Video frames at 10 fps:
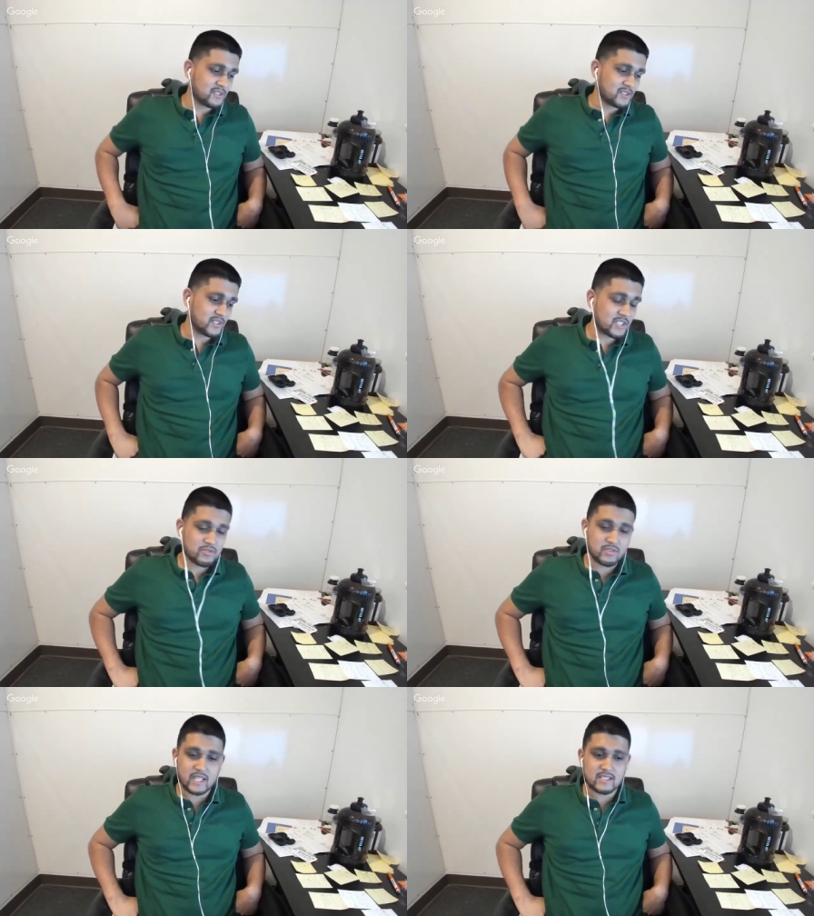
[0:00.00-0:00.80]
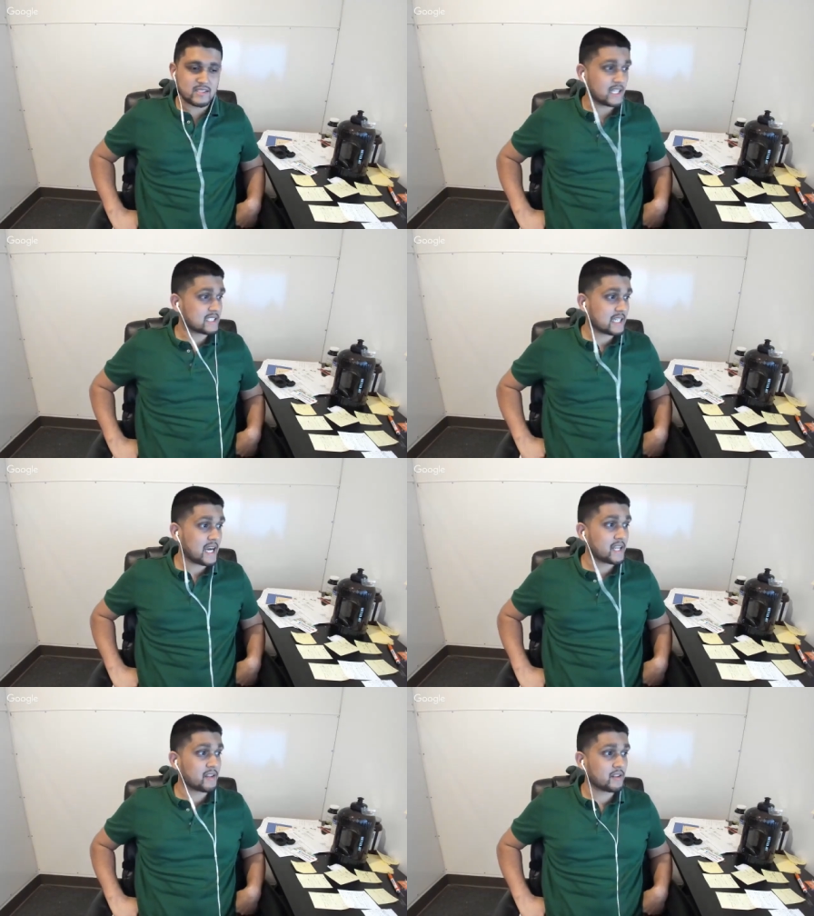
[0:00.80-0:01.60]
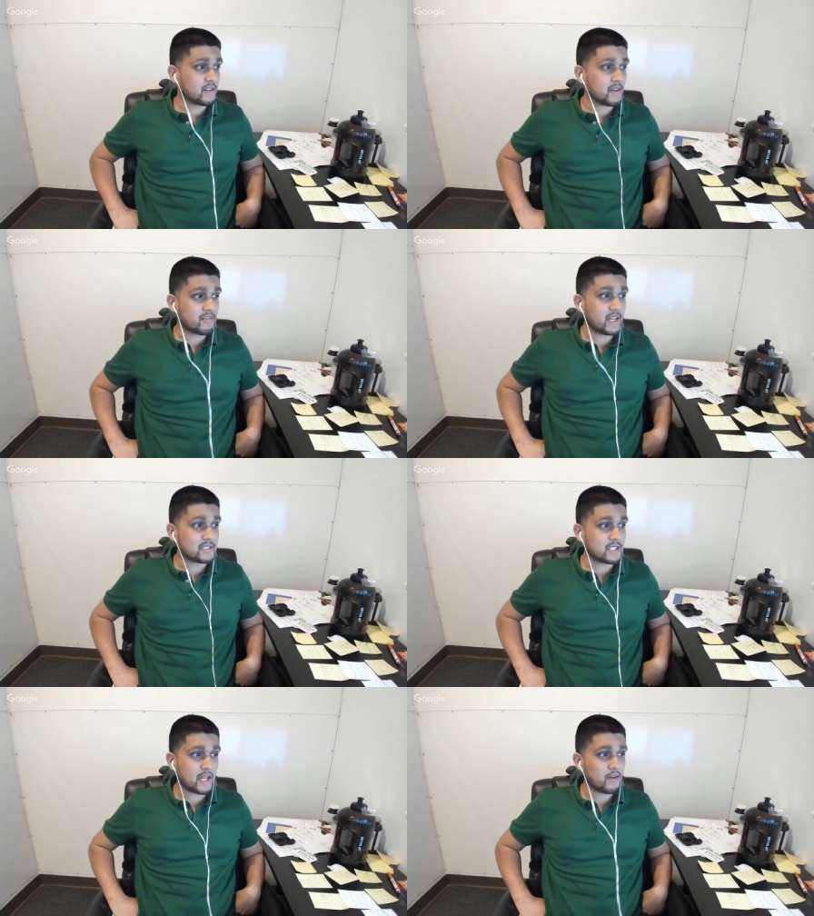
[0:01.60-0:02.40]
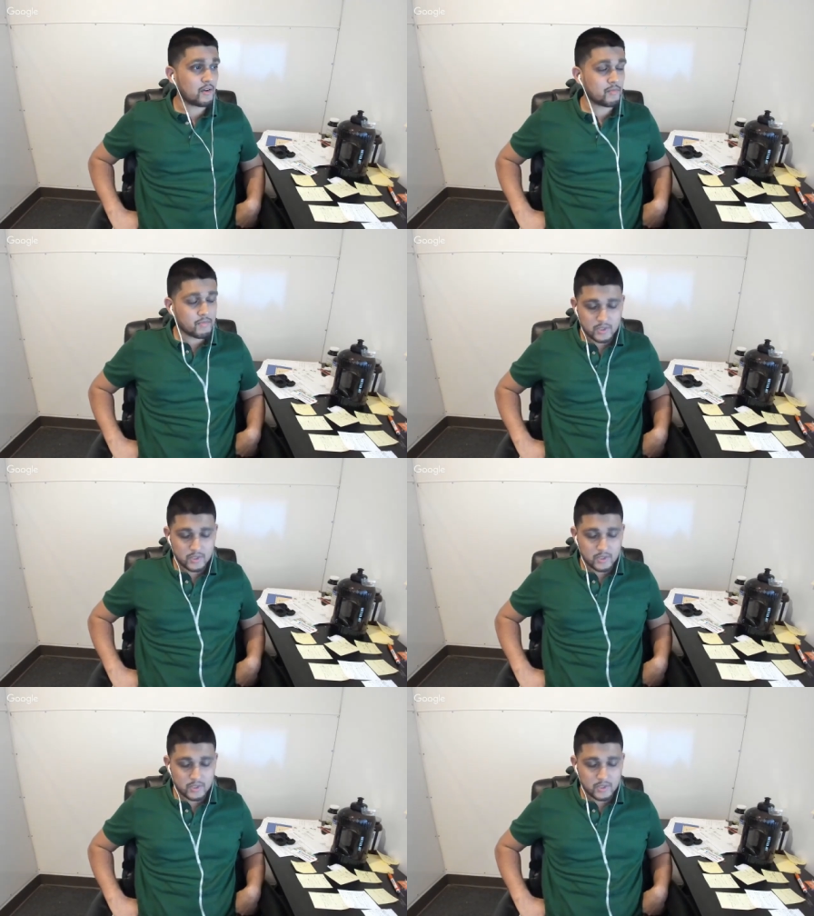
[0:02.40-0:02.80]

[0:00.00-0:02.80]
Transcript: so that's that's that's kind of the, the advice. I don't know.